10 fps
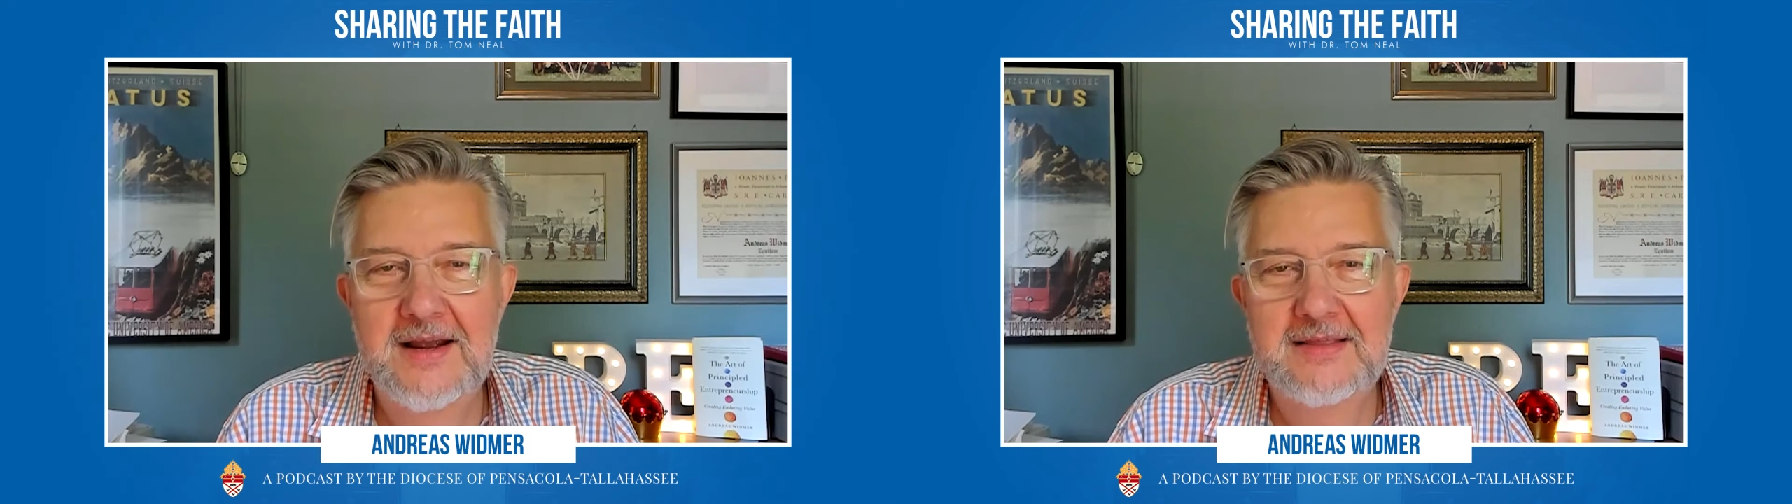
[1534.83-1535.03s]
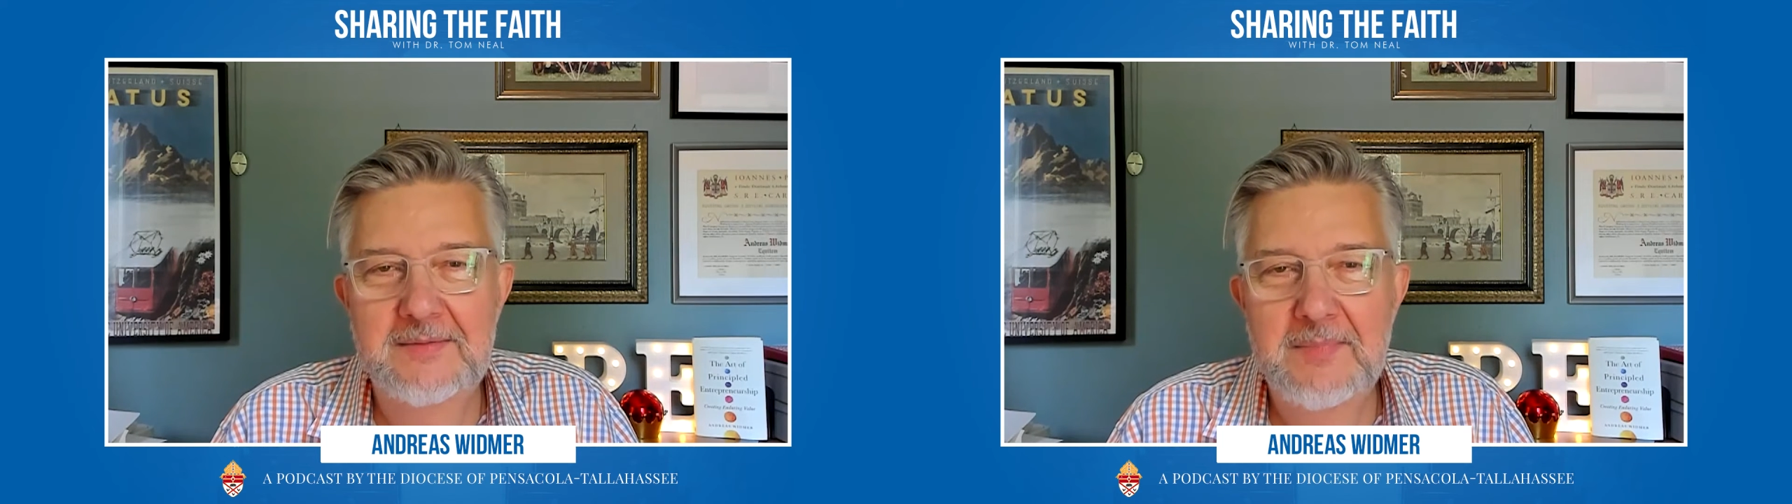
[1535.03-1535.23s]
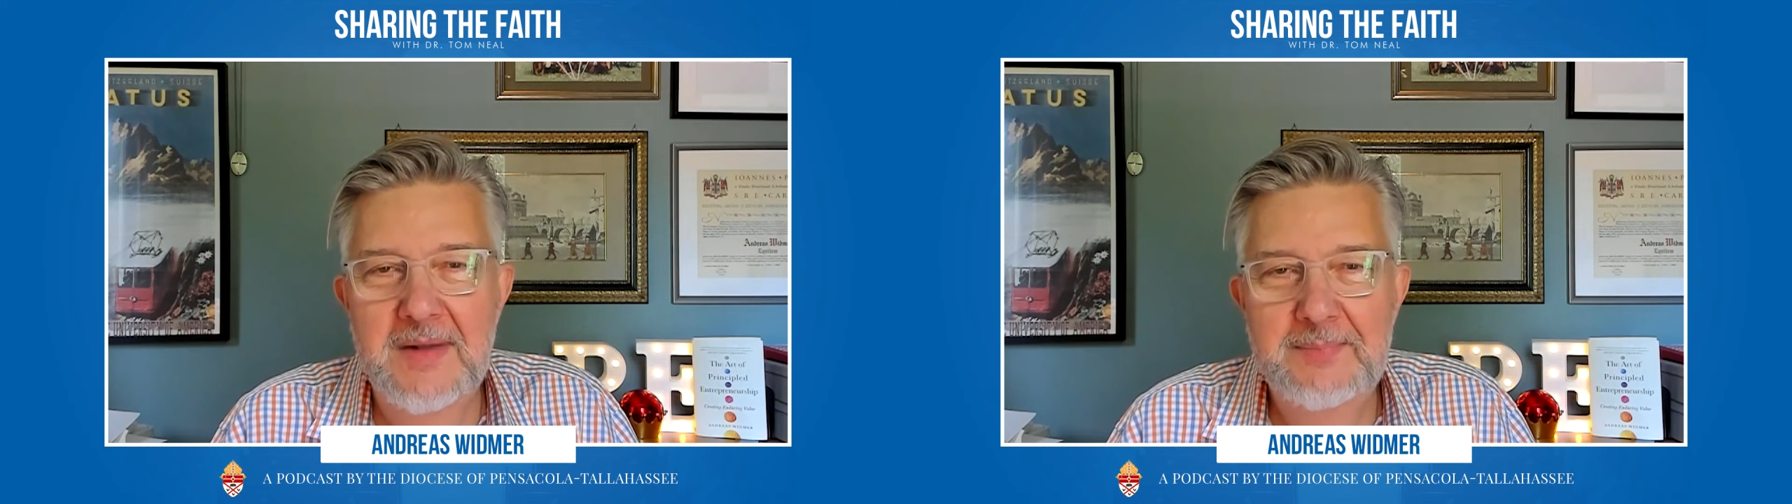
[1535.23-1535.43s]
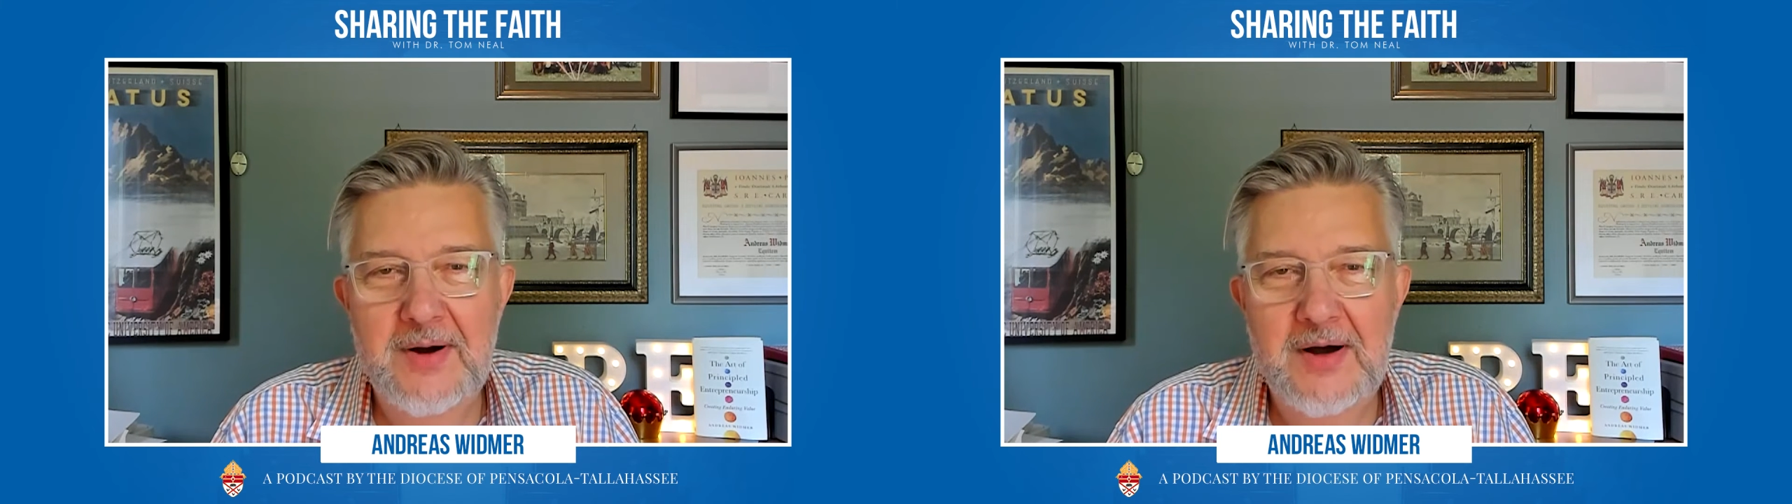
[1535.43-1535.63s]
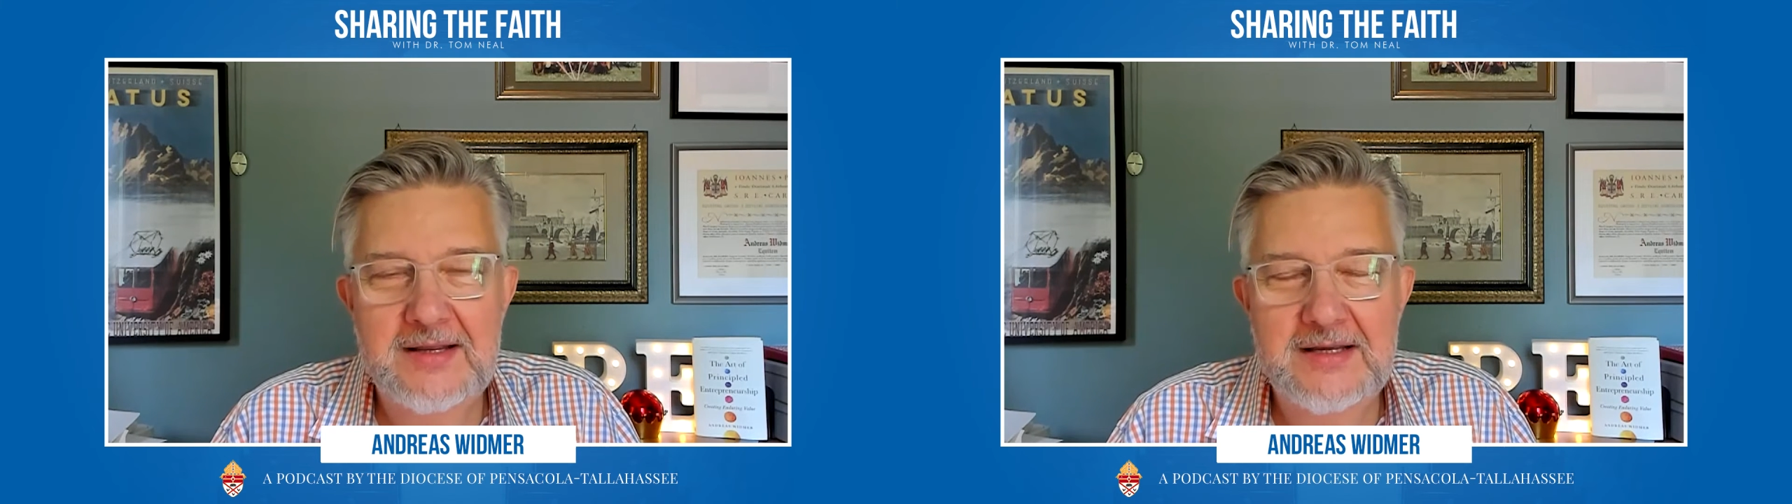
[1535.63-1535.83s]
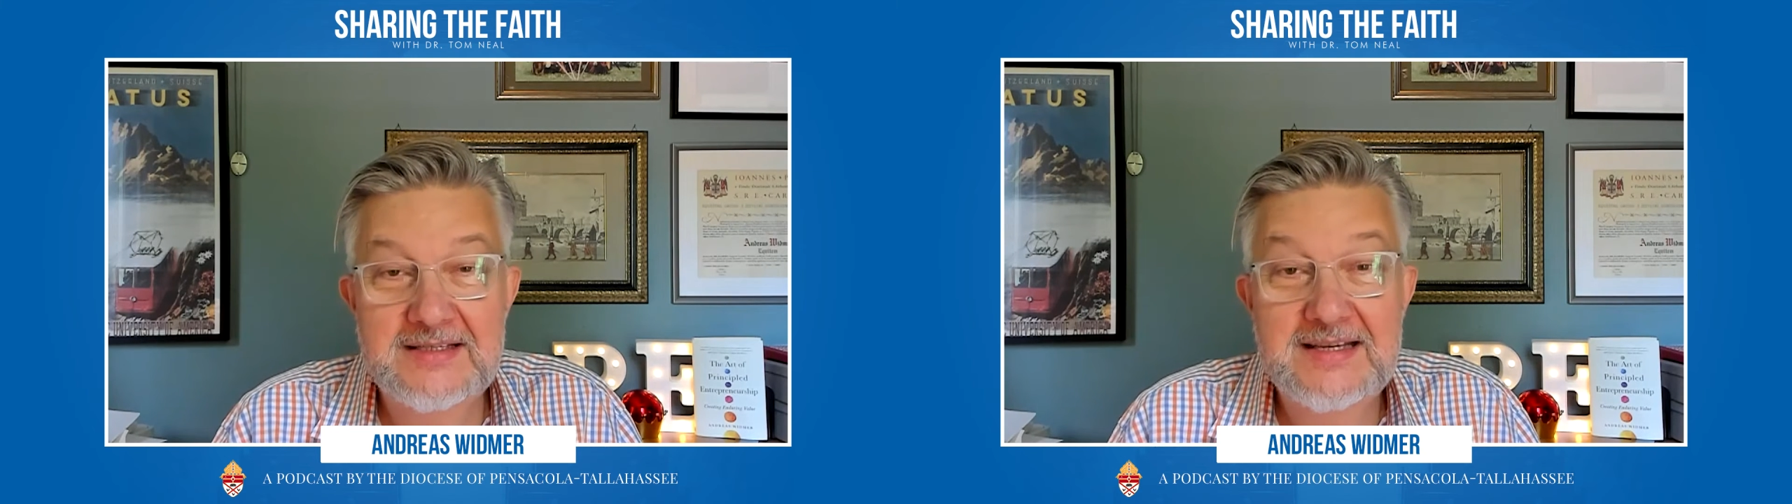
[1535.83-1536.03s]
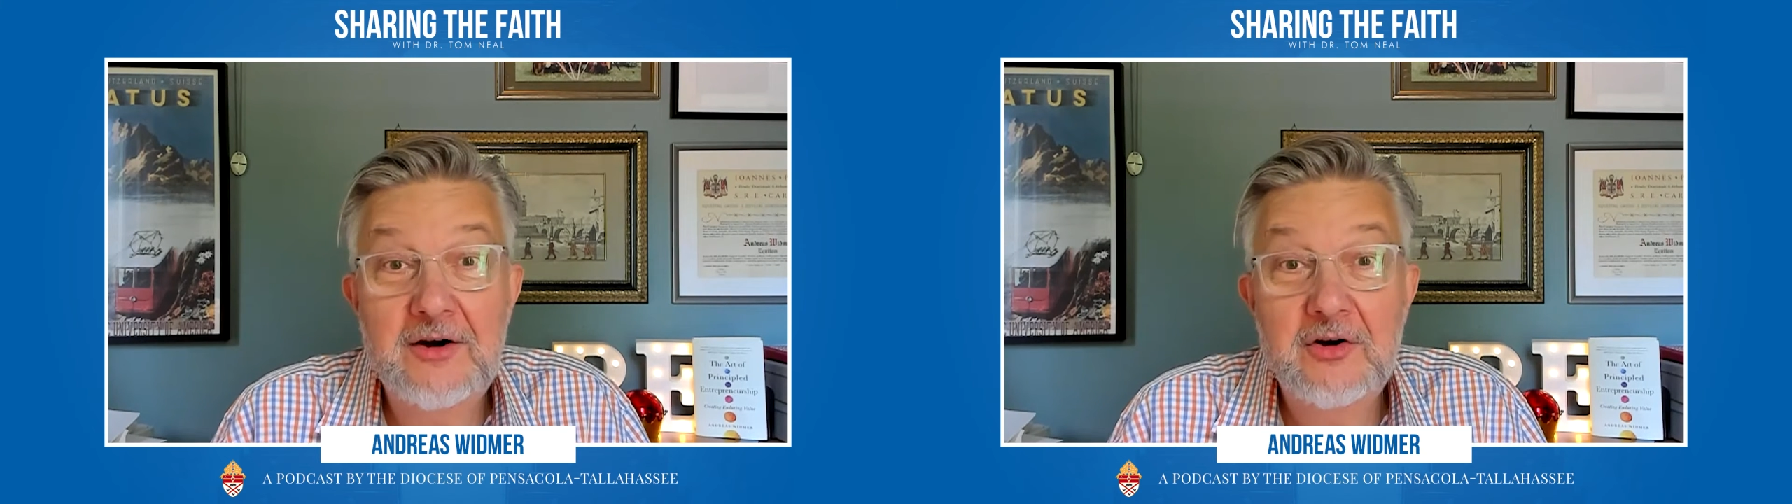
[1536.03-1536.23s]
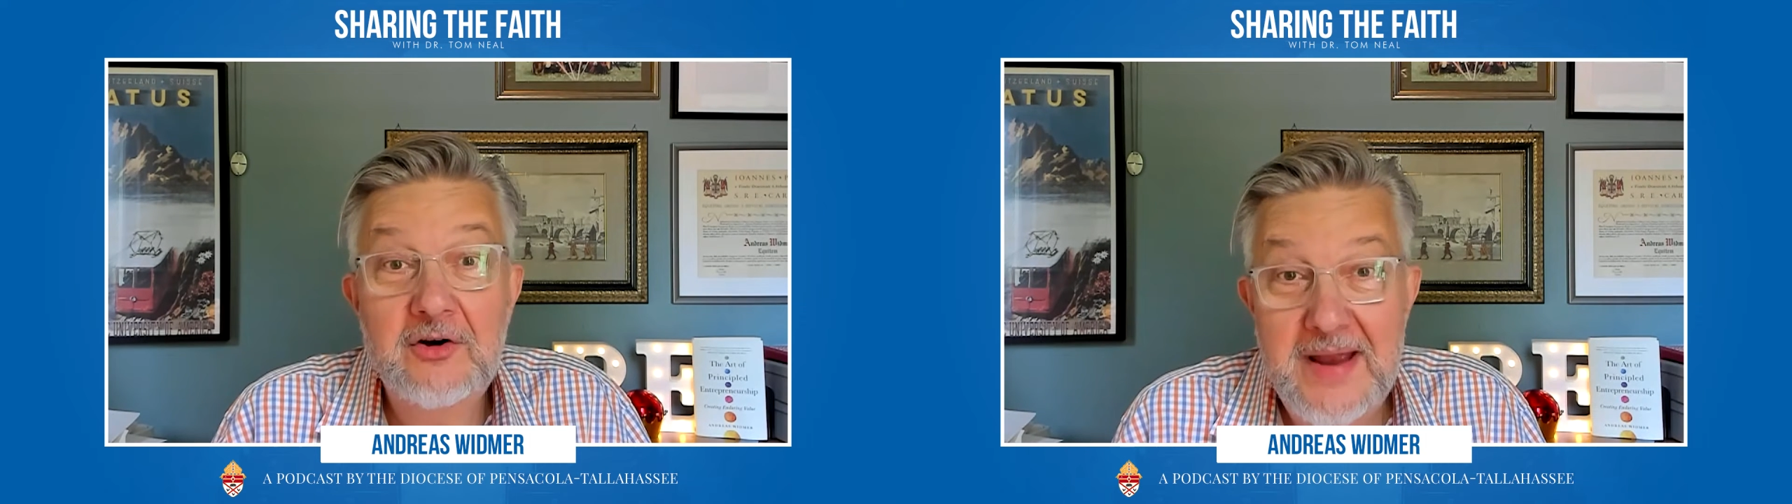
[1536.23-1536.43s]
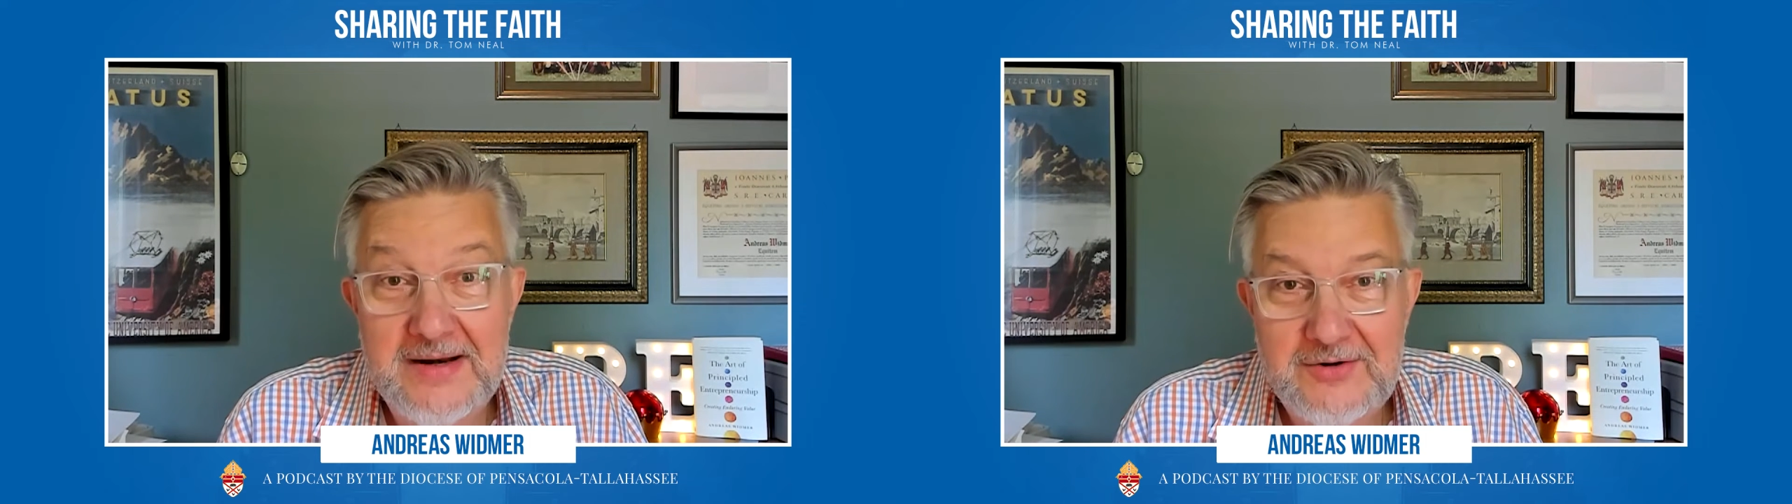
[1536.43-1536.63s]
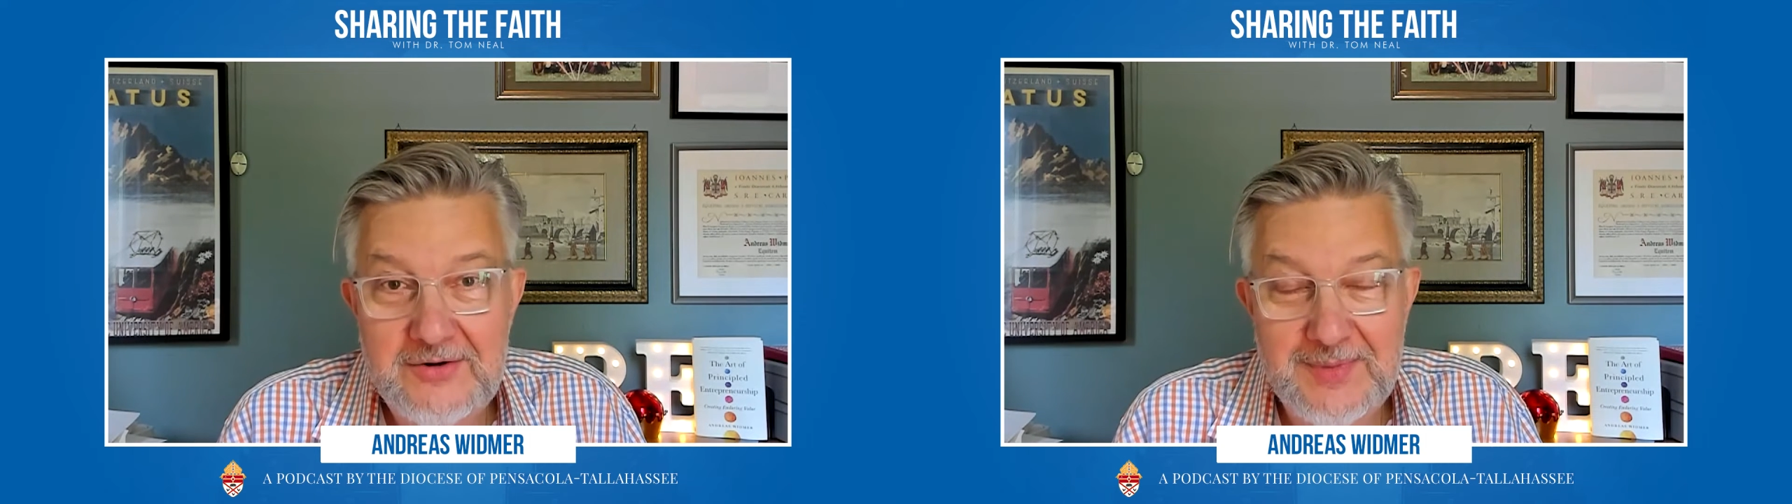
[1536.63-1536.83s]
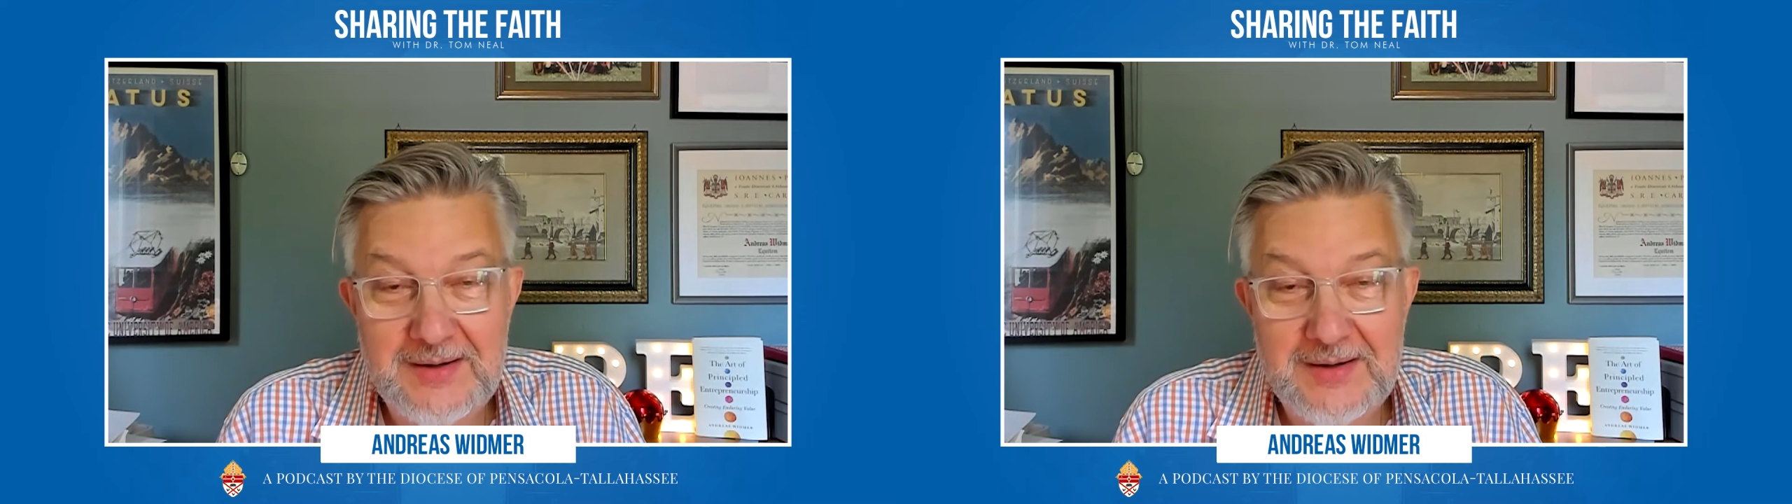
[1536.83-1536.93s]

that my body is sacramental.